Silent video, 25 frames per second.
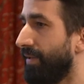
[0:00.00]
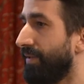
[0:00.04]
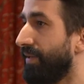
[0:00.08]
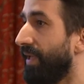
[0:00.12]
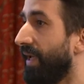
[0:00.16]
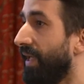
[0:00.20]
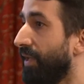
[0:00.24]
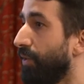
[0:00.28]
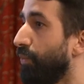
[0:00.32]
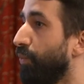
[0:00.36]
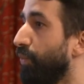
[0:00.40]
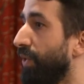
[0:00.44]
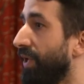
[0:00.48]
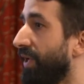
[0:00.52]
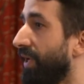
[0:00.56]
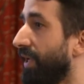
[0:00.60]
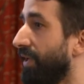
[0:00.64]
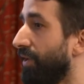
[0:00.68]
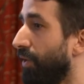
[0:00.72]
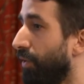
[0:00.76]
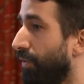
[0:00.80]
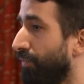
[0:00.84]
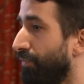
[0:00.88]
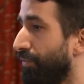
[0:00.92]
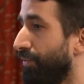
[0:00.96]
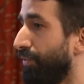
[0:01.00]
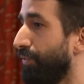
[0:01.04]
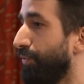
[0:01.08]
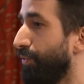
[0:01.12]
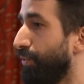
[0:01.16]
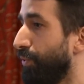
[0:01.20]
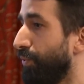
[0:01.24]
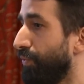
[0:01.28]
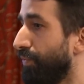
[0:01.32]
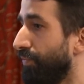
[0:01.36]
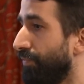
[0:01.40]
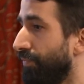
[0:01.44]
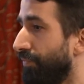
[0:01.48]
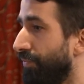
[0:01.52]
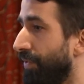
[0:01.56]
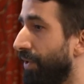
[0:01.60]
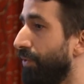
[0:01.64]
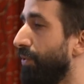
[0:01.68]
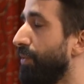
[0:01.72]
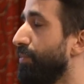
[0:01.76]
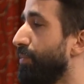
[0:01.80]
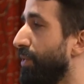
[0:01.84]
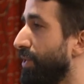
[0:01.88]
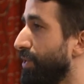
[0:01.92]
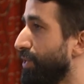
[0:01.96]
then we can offer you
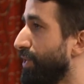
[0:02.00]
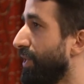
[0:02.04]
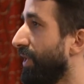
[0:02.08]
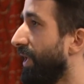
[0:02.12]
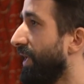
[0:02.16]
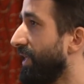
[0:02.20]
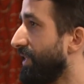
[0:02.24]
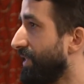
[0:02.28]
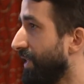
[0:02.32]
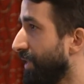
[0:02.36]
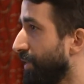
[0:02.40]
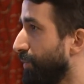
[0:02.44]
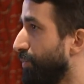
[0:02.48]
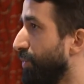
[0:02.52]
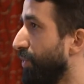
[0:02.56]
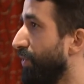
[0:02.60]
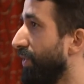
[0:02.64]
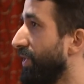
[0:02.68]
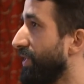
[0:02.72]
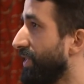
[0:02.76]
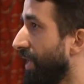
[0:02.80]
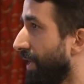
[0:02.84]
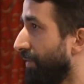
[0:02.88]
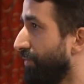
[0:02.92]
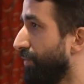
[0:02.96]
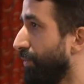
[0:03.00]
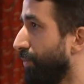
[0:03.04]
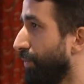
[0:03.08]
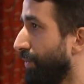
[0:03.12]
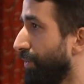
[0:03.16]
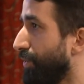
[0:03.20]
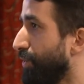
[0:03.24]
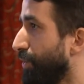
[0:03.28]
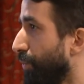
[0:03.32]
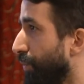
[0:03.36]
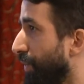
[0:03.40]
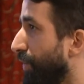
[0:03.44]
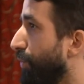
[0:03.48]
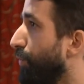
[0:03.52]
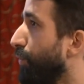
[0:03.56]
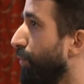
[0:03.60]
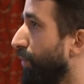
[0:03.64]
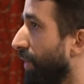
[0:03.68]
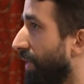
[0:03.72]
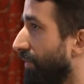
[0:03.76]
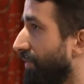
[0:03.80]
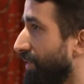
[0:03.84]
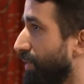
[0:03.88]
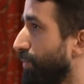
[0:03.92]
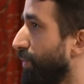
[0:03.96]
very personalized experience afterwards. So we do
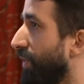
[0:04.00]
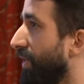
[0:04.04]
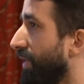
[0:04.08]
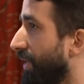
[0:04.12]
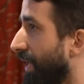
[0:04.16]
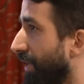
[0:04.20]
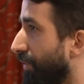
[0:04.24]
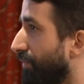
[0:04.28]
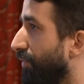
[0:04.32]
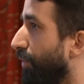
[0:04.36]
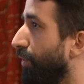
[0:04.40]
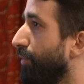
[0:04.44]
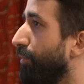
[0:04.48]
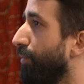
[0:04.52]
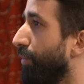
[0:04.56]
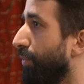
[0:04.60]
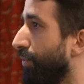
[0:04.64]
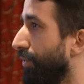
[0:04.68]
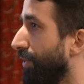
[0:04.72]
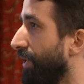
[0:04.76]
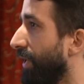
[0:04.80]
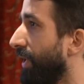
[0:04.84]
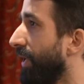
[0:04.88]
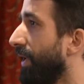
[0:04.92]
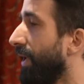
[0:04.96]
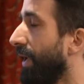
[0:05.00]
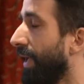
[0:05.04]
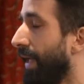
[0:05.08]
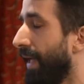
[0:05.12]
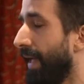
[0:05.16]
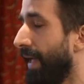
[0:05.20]
have as well kind of onboarding